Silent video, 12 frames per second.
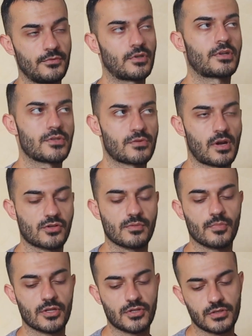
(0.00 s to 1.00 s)
of your
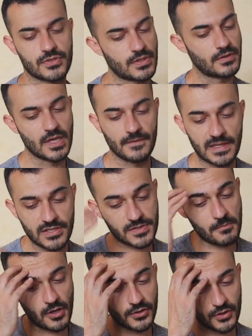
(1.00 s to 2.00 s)
construction budget. So that's a
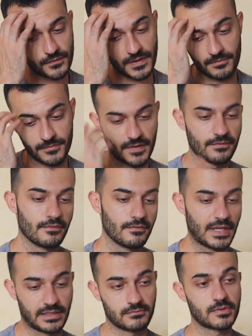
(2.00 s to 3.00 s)
small note
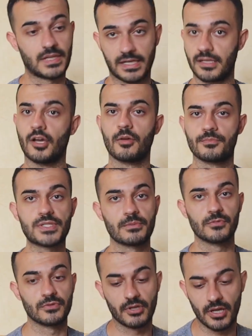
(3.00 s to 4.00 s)
that could help
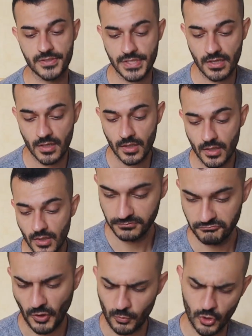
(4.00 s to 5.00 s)
some of you guys.
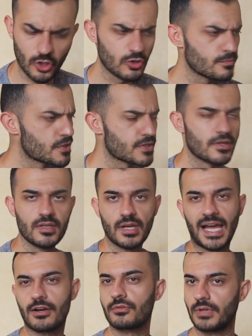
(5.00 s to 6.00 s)
Robes.
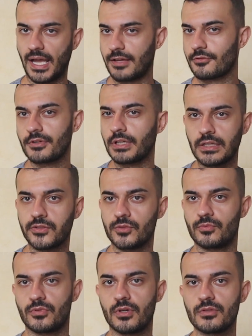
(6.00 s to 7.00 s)
I don't
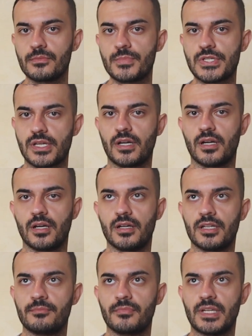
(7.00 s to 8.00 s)
include robes
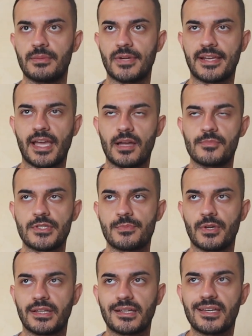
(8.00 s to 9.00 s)
in my cabins,
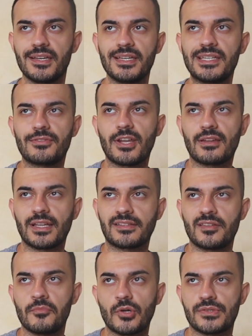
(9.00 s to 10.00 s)
but like even at
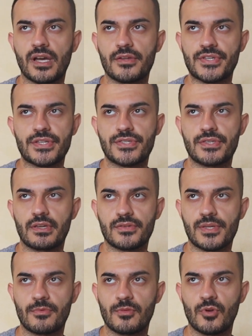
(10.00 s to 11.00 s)
like the motels,
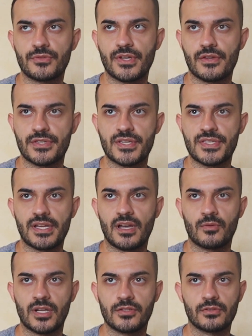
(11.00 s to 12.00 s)
some of the motels I stay
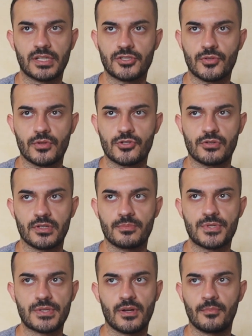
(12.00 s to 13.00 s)
at when I do like short
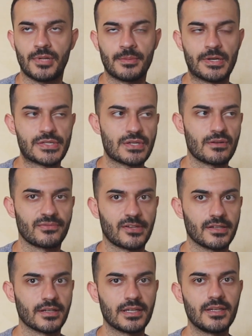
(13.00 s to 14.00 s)
trips by myself,
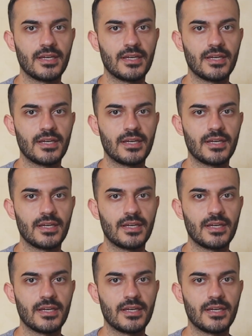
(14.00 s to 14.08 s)
like